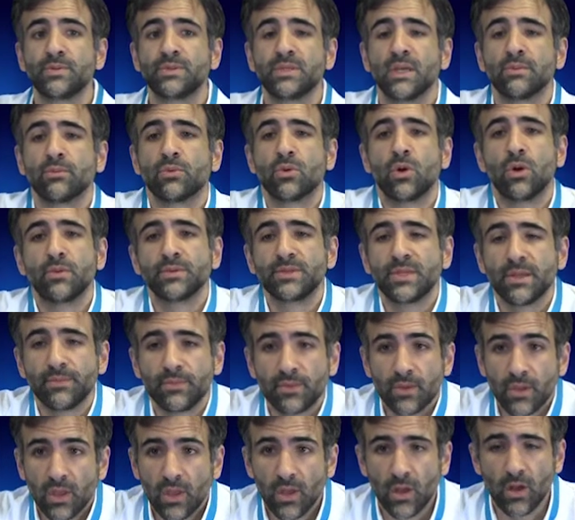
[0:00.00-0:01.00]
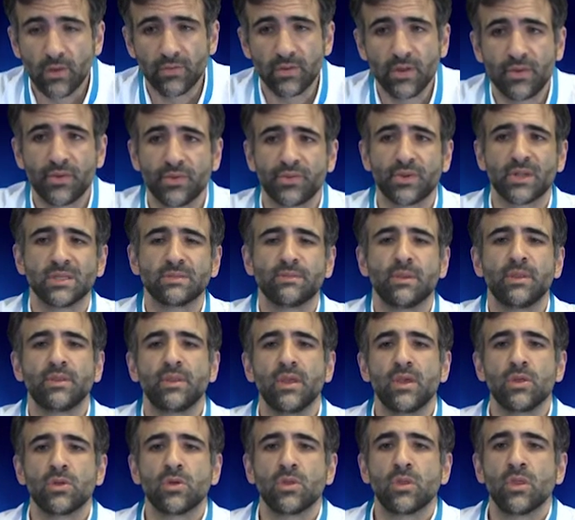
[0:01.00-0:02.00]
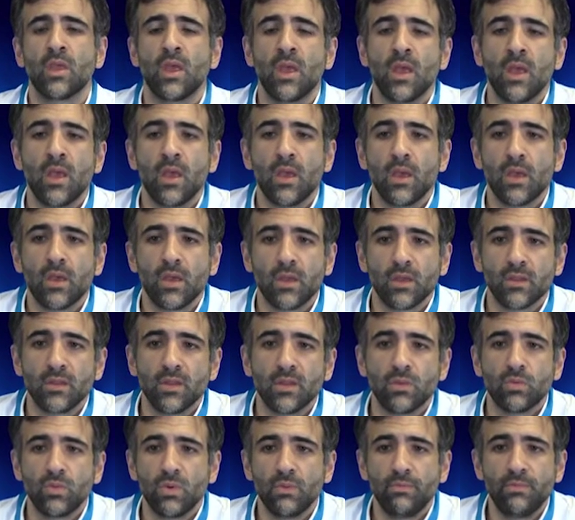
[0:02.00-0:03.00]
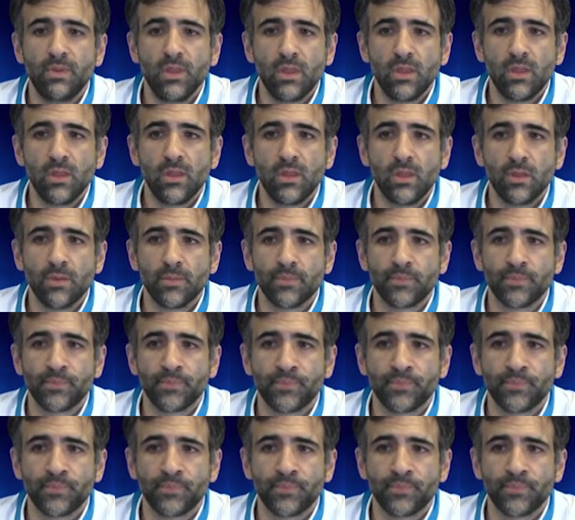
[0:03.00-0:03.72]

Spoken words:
some concept of liver transplantation that will be